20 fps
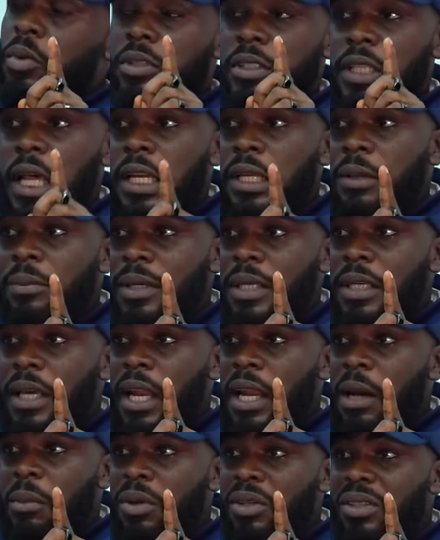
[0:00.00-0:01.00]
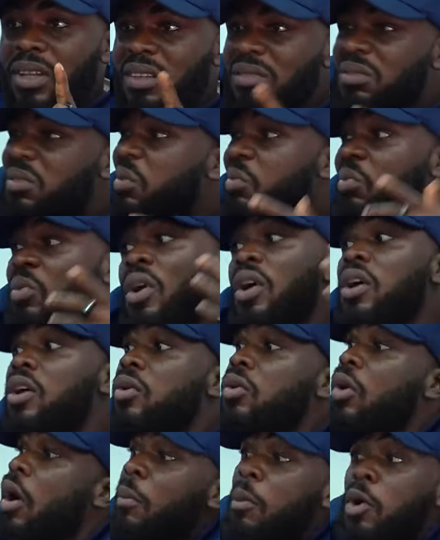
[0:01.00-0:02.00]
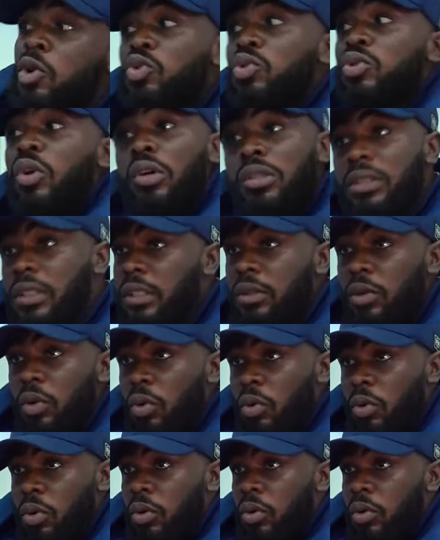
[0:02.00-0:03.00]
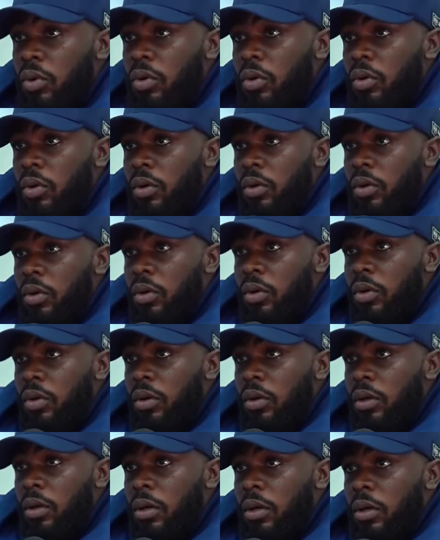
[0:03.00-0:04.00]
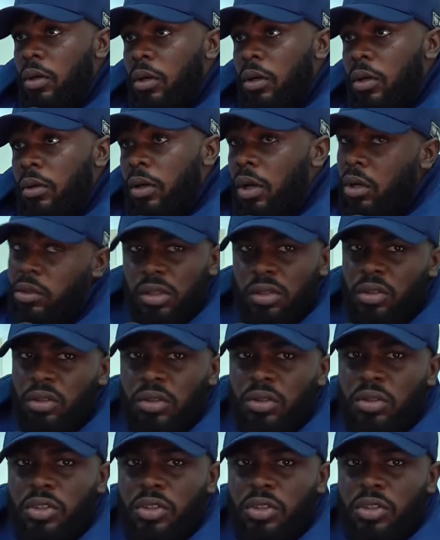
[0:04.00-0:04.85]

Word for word: telling me at that point that, Omo, do your thing, no. Is your mom Yoruba? Uh, no, no,